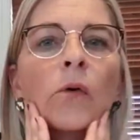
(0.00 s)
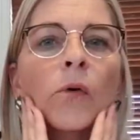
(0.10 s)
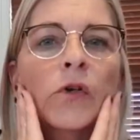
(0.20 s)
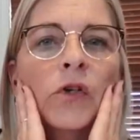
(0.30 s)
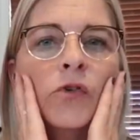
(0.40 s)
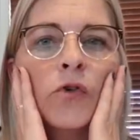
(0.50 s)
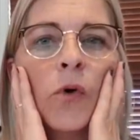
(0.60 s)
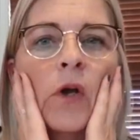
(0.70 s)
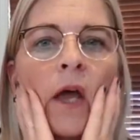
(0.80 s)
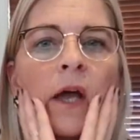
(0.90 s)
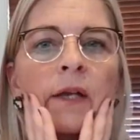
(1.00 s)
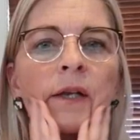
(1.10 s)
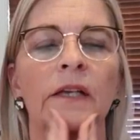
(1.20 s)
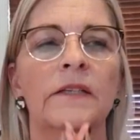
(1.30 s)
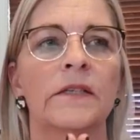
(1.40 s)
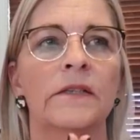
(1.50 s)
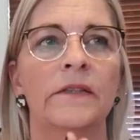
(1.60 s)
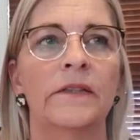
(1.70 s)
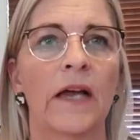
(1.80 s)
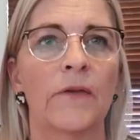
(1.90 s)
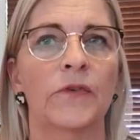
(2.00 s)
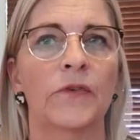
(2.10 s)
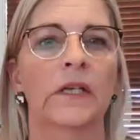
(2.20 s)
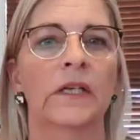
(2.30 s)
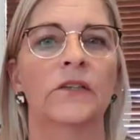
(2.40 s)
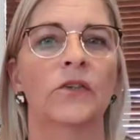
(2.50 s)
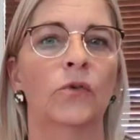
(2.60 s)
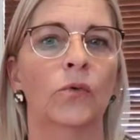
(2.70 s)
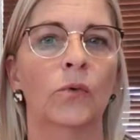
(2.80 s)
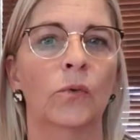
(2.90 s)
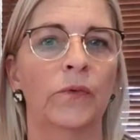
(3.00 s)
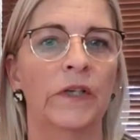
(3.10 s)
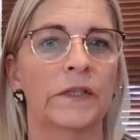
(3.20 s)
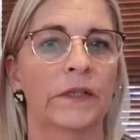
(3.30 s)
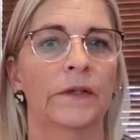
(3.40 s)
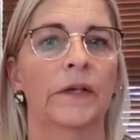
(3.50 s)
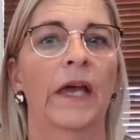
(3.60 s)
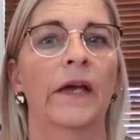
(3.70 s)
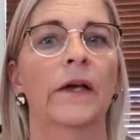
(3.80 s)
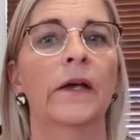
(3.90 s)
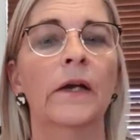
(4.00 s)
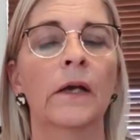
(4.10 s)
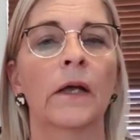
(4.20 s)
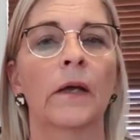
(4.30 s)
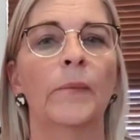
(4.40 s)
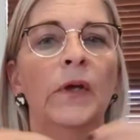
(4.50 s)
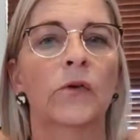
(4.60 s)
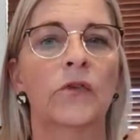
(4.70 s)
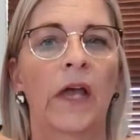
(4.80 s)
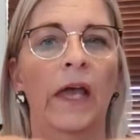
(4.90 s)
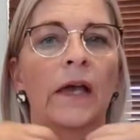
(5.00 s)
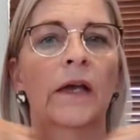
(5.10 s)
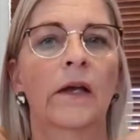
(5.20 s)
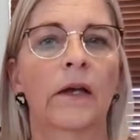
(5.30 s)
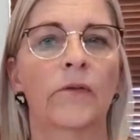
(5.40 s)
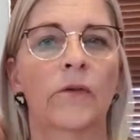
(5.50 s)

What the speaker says: or your jawline, this is definitely to do with anger, because anger,